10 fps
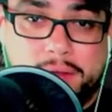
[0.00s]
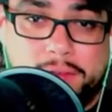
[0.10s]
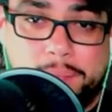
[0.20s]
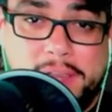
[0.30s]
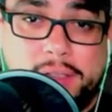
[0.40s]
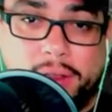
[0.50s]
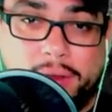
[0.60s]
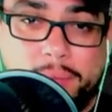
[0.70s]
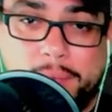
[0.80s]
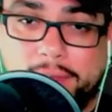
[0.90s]

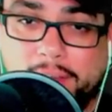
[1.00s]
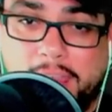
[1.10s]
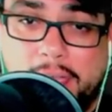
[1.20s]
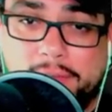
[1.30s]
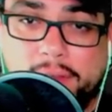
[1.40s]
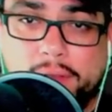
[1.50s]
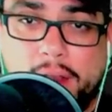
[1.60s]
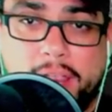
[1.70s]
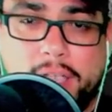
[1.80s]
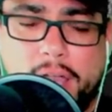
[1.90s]
Speaker, Mr. Kevin, is
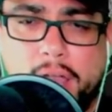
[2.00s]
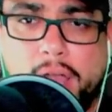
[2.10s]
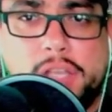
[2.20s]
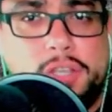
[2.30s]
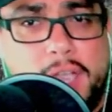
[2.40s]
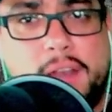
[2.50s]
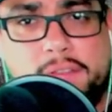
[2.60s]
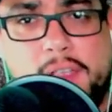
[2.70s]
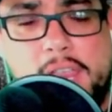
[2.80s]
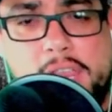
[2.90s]
like, you got to
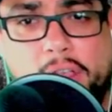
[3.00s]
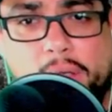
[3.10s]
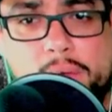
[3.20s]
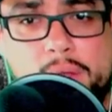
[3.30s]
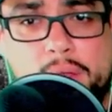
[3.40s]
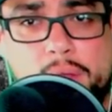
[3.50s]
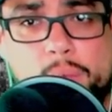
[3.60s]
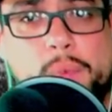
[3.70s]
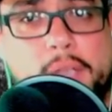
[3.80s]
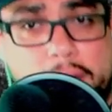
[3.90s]
stay here.
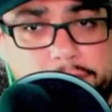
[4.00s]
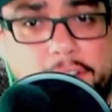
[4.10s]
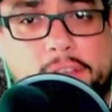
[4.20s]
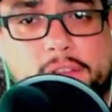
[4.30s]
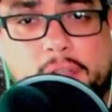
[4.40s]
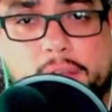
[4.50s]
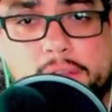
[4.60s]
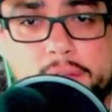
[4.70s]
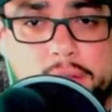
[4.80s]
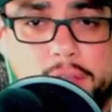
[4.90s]
We got to fix this.